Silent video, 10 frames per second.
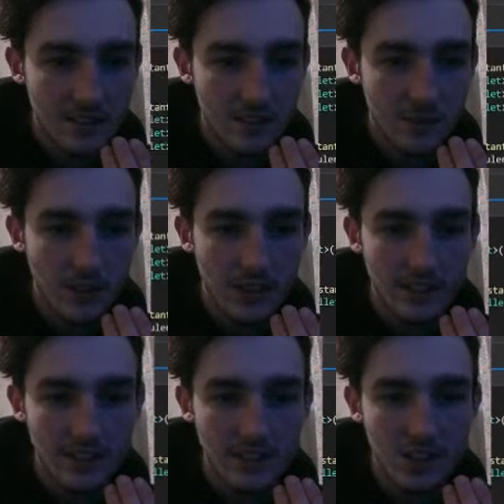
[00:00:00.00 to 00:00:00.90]
Where
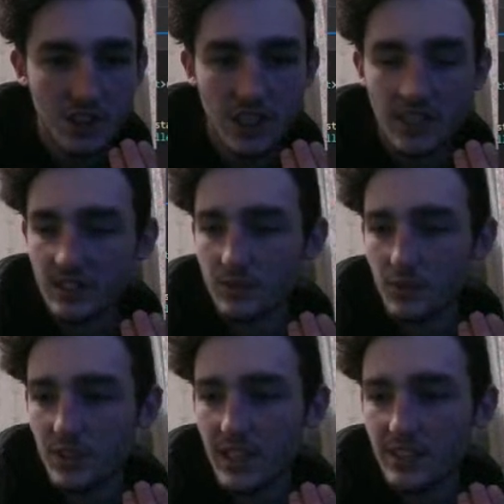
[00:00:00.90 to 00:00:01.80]
does it change its
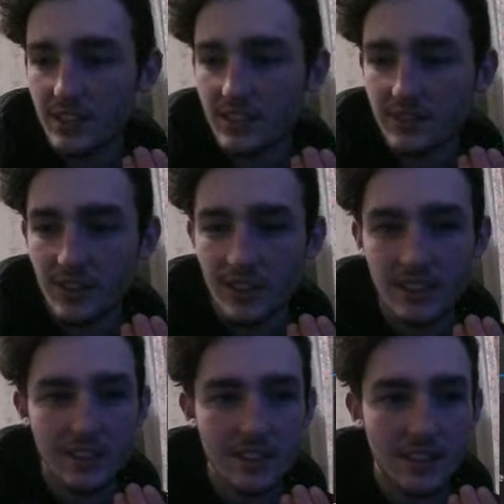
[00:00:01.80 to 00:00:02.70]
rotation if not
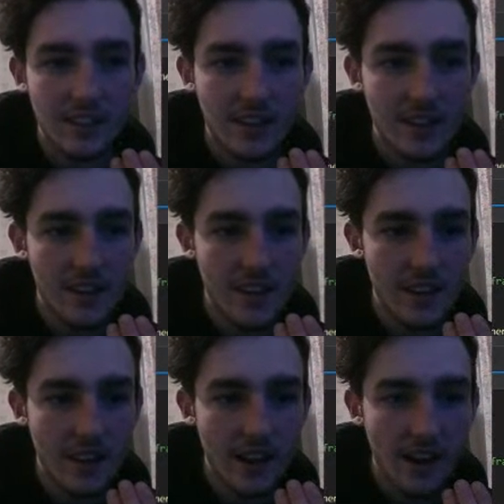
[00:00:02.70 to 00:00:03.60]

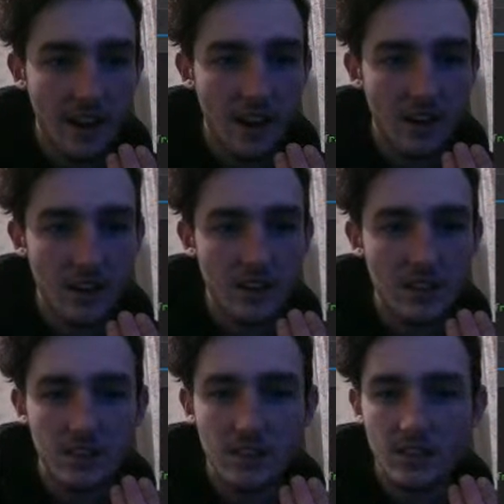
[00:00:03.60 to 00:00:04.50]

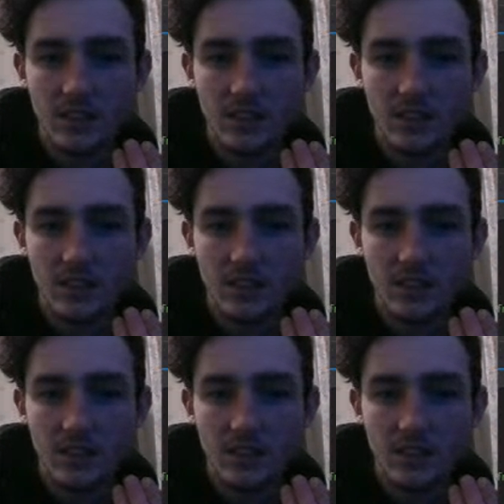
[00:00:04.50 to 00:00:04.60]
there?